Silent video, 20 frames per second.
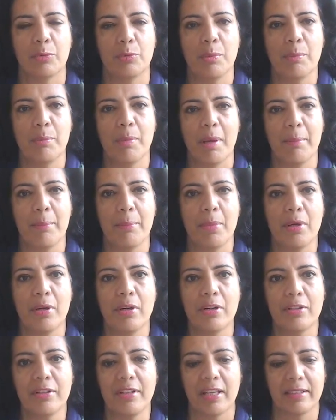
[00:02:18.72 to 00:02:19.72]

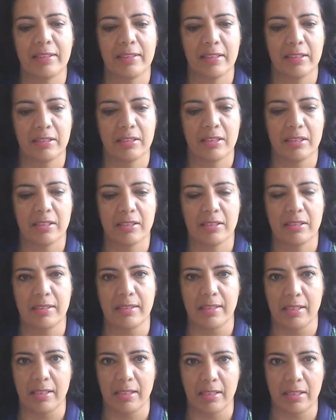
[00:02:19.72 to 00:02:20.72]
remember that it is
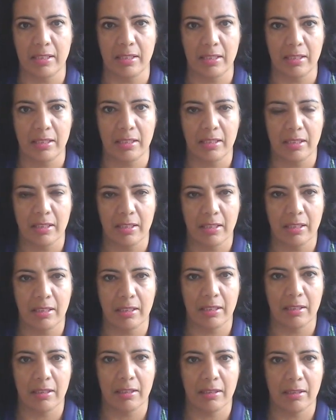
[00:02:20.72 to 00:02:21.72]
the,
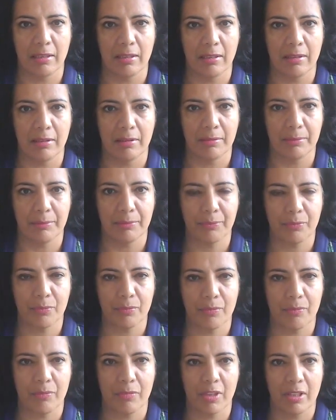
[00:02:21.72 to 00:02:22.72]
uh,
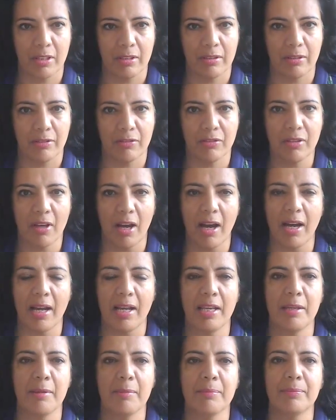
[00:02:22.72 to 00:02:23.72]
the
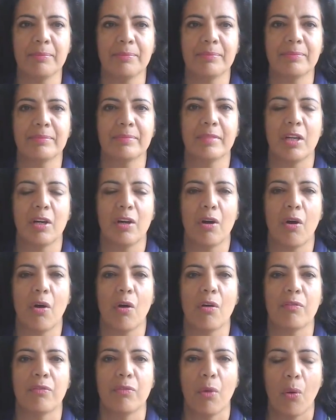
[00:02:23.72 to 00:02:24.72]
time
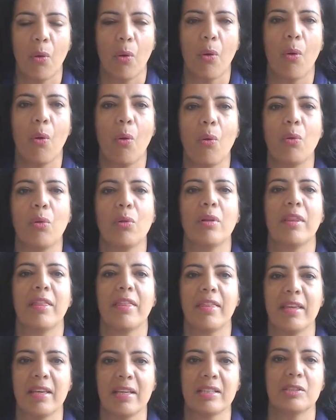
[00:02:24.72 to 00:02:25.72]
of all
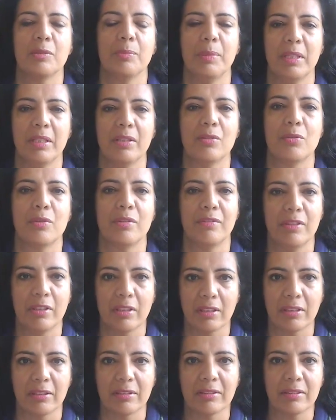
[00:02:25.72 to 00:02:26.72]
things being
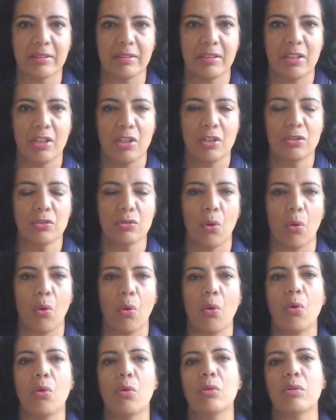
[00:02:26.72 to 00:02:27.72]
revealed. So
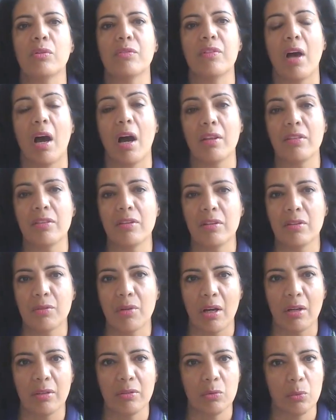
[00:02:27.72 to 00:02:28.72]
all of the
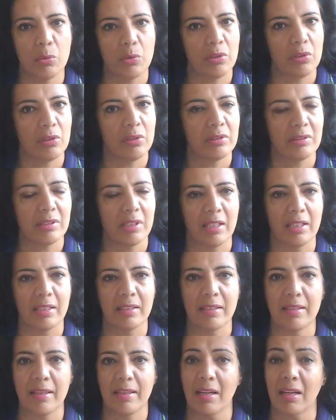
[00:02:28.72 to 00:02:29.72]
underground worlds,
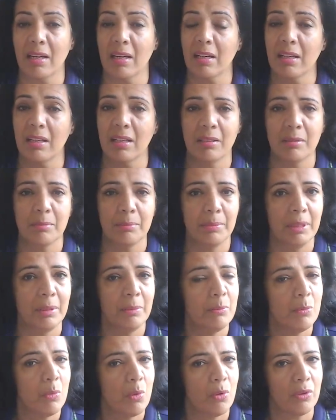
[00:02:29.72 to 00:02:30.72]
and there are gonna be
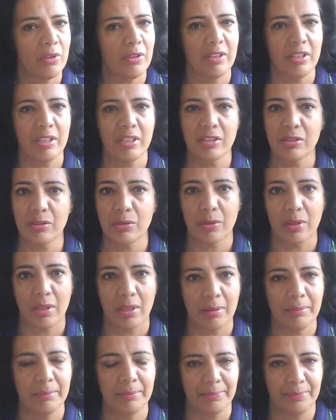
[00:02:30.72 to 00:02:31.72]
more things to
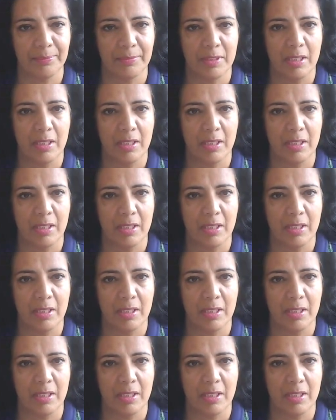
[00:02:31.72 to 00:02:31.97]
come